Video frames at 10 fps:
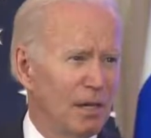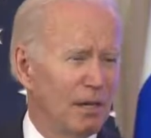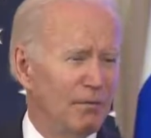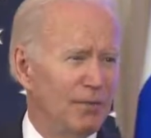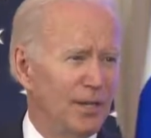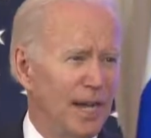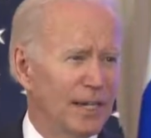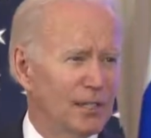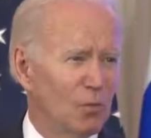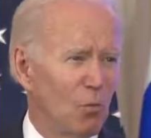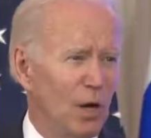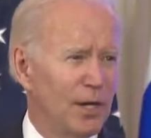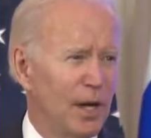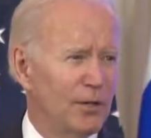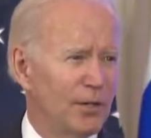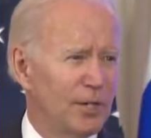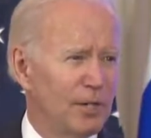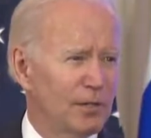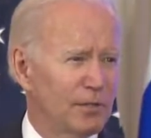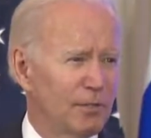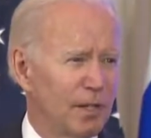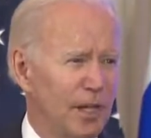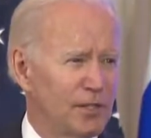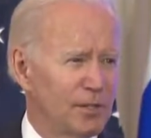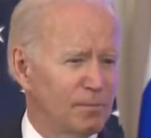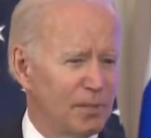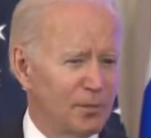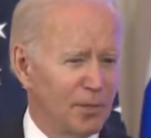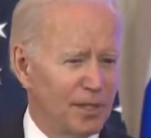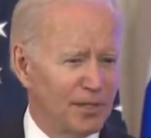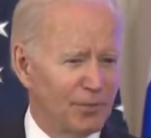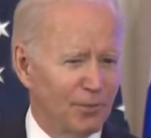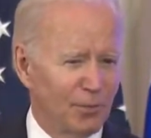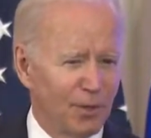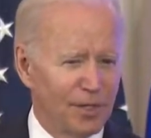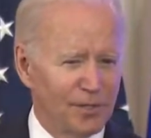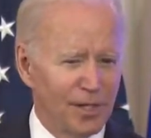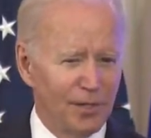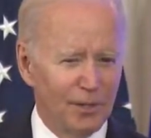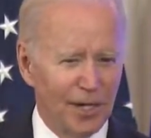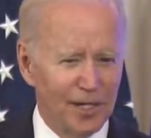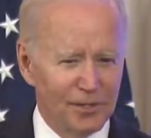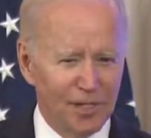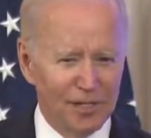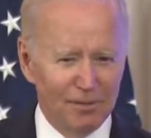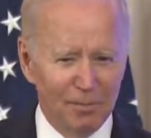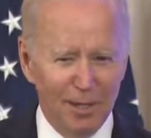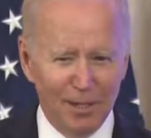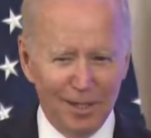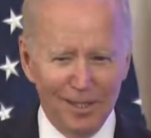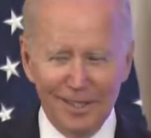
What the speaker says: of the next 100 years of relations between Greece and the United States of America.